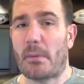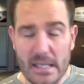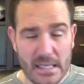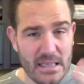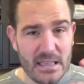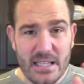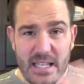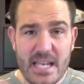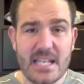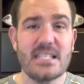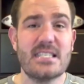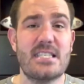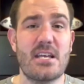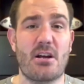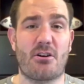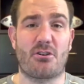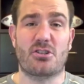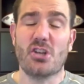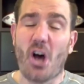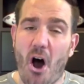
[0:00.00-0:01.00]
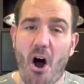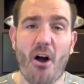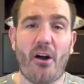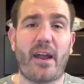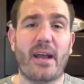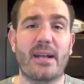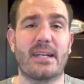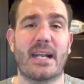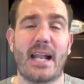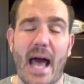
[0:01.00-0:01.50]
but at least they're
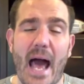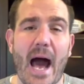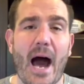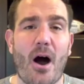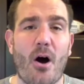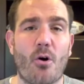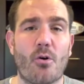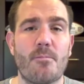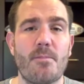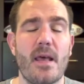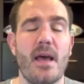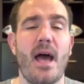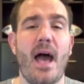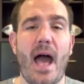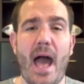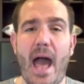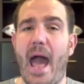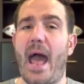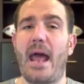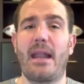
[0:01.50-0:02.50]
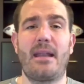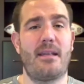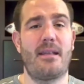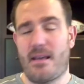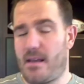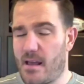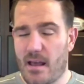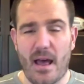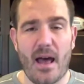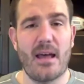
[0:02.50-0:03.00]
talking it out and